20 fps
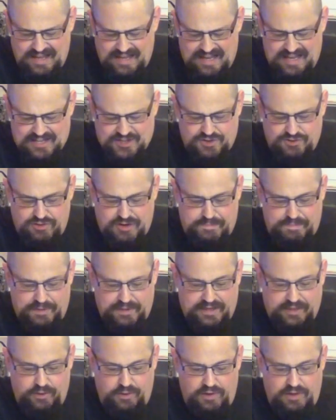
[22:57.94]
Here's
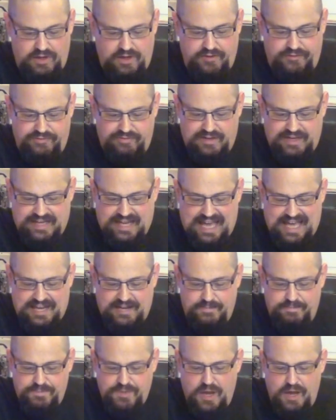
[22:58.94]
Tripoli all over
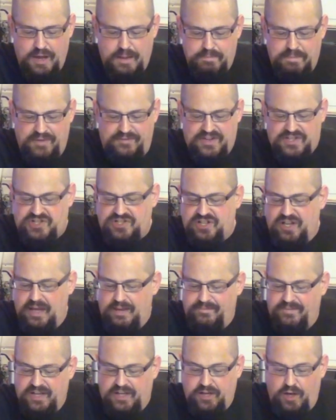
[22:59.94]
again. But this
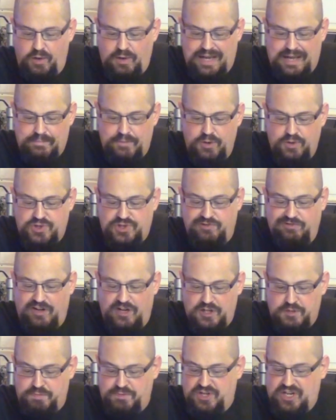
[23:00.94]
time the golem whose
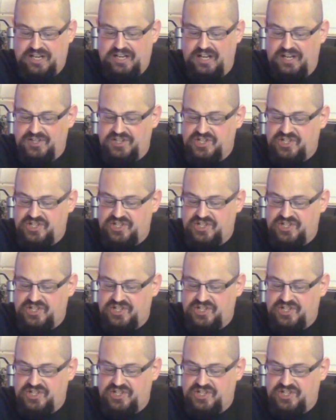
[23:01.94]
grasp she can't